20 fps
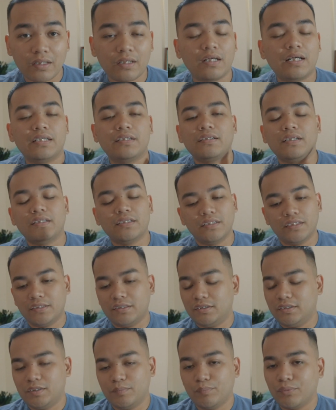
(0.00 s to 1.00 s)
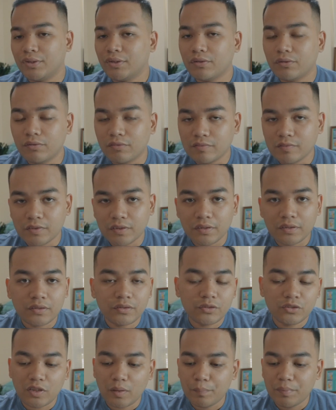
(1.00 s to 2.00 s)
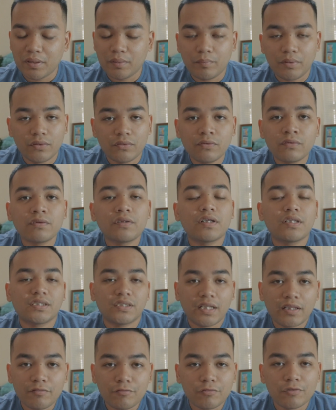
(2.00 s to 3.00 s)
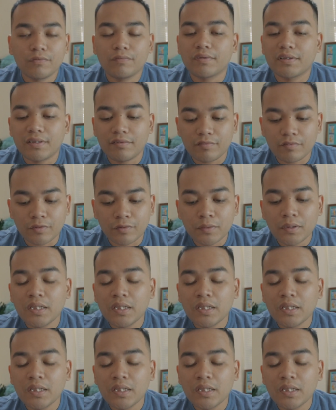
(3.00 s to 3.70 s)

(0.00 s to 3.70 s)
I thought they could just bring it over, drop it at my door, I signed for it, whatever.